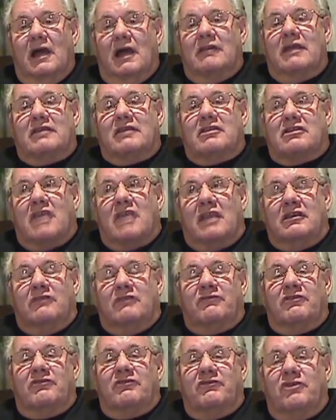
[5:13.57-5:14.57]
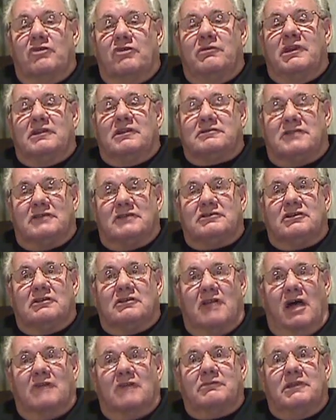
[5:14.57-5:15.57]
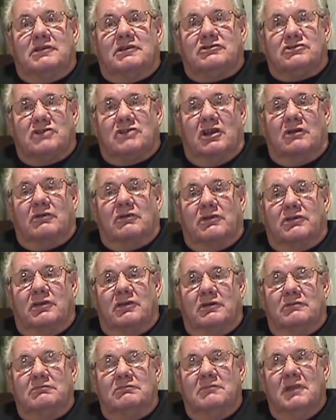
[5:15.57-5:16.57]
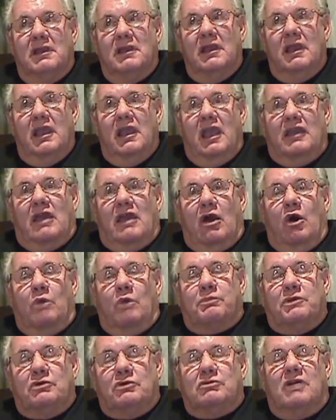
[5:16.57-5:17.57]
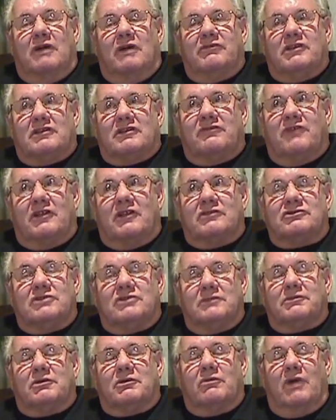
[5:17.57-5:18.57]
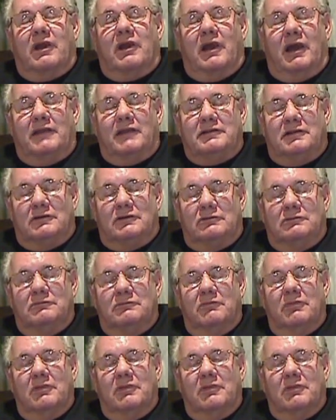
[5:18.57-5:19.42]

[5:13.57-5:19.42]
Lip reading: I'd like to thank you for the few minutes that you allowed me to share with you, and I hope you love this fellowship the way I do.